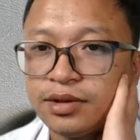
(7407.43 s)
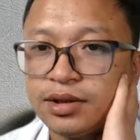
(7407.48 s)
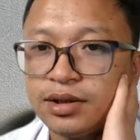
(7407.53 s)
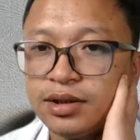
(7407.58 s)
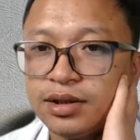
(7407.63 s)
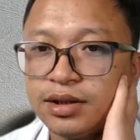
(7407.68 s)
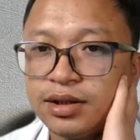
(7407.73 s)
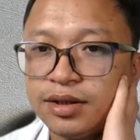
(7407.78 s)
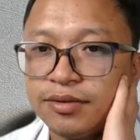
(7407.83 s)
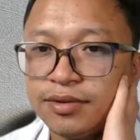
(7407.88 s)

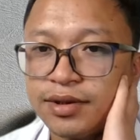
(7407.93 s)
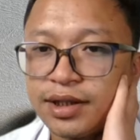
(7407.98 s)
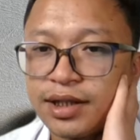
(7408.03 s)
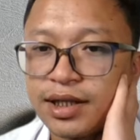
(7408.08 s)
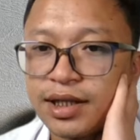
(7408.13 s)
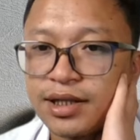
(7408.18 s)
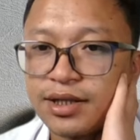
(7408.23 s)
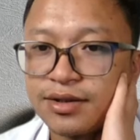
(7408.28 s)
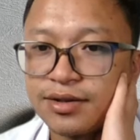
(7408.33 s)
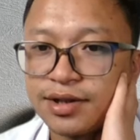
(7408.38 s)
If it
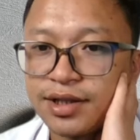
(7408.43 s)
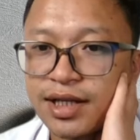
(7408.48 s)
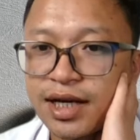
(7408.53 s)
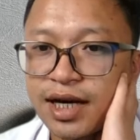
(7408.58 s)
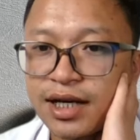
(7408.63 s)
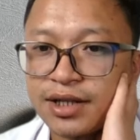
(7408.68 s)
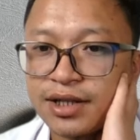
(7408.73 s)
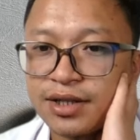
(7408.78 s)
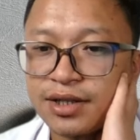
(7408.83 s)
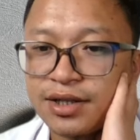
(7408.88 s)
gets
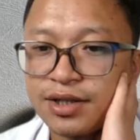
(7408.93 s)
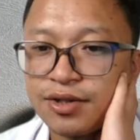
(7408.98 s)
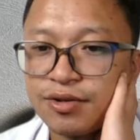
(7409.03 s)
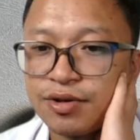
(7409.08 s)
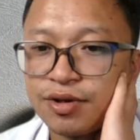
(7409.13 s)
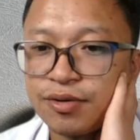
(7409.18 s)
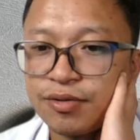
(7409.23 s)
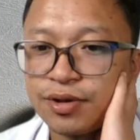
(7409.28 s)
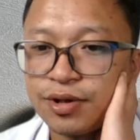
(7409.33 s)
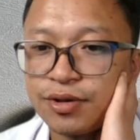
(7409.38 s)
rejections, you
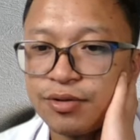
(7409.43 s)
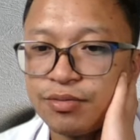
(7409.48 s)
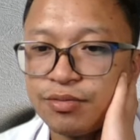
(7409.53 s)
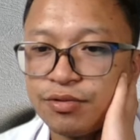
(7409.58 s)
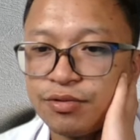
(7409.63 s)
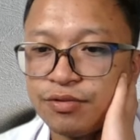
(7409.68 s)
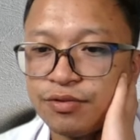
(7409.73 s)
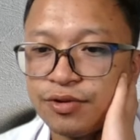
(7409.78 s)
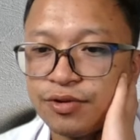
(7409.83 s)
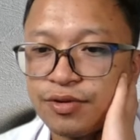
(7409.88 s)
are going to
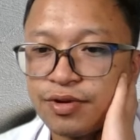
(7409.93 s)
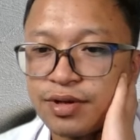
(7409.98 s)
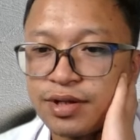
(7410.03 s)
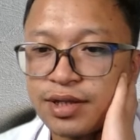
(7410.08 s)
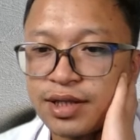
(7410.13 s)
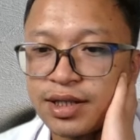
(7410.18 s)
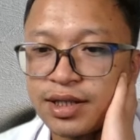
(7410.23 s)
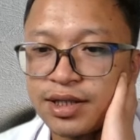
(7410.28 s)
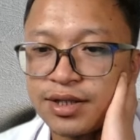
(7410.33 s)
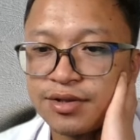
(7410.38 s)
move to
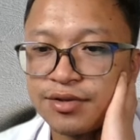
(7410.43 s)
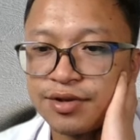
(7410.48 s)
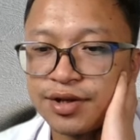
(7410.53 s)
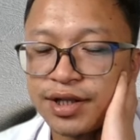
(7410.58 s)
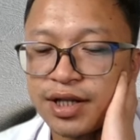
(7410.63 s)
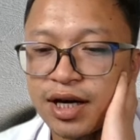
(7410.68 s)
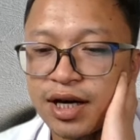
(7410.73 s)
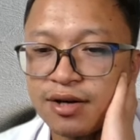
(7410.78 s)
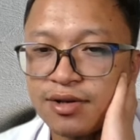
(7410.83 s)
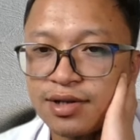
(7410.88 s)

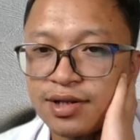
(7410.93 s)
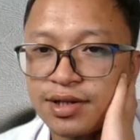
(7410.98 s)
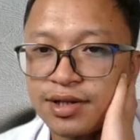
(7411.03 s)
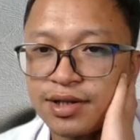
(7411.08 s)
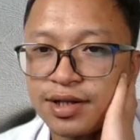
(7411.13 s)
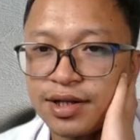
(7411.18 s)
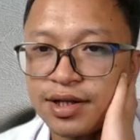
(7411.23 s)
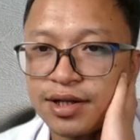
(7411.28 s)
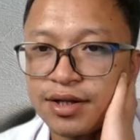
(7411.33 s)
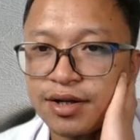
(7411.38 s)

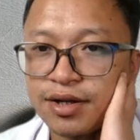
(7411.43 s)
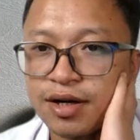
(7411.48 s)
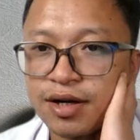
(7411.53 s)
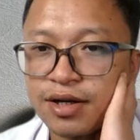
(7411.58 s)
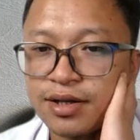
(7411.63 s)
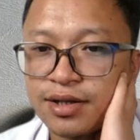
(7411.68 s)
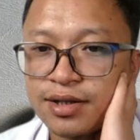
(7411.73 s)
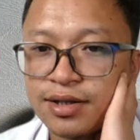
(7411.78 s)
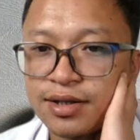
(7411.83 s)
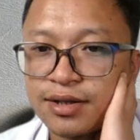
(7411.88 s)
$63,300.